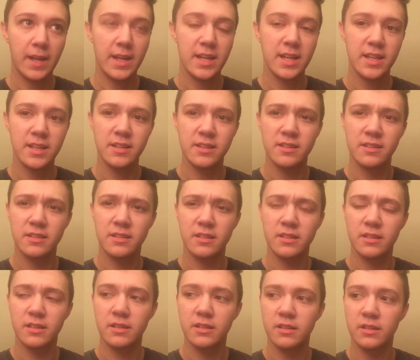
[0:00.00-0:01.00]

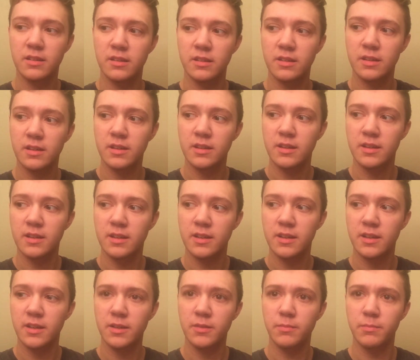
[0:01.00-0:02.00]
hidden
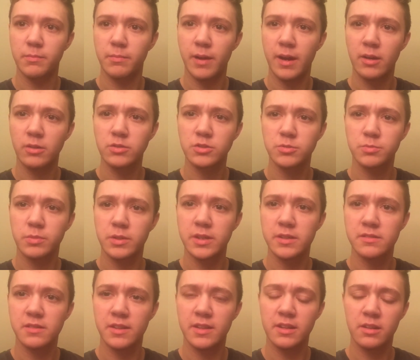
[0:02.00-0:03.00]
pouch
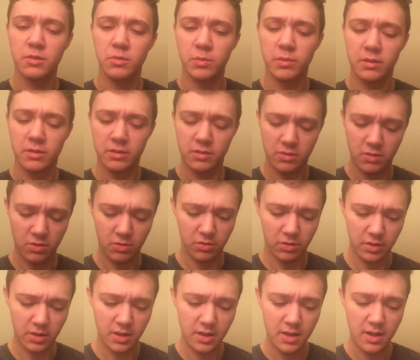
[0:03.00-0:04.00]
brace, I think that's what they're
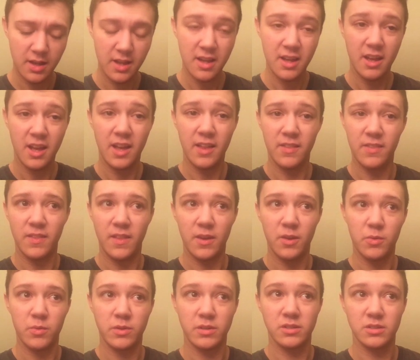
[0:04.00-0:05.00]
called. And they
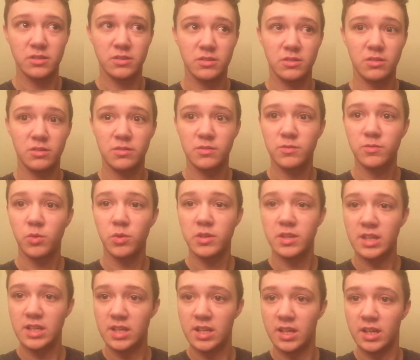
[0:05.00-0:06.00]
were
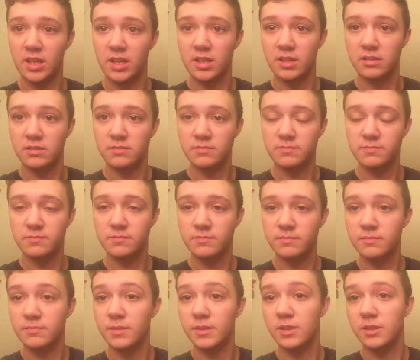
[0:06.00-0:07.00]
$14.99.
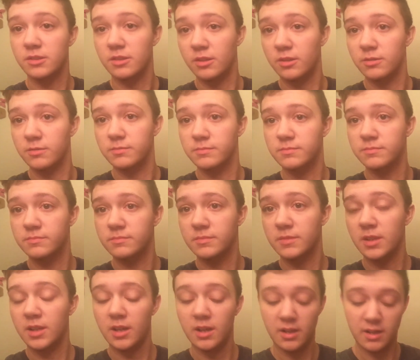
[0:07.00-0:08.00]
So,
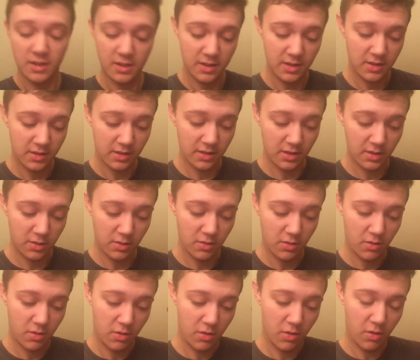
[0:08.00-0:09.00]
yeah.
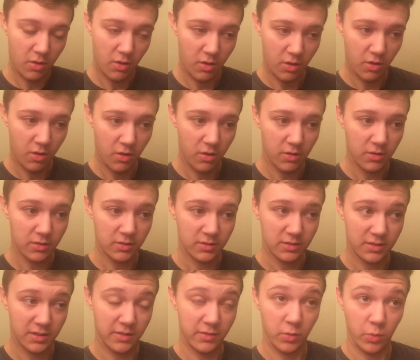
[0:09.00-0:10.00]

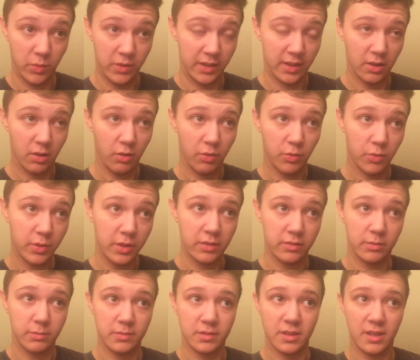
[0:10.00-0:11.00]
See, if you want to get all three of
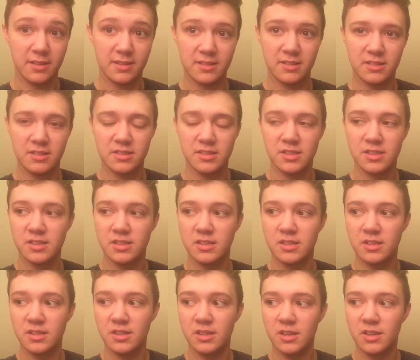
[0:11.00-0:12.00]
them, that's
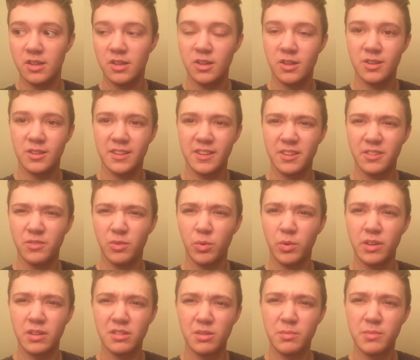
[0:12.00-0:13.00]
like
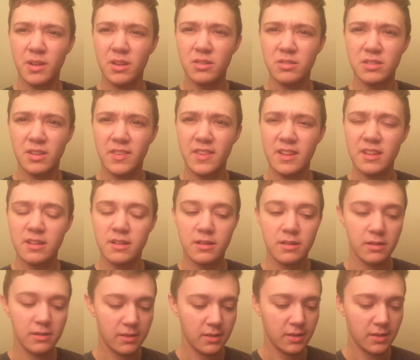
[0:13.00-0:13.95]
$40-something, I think.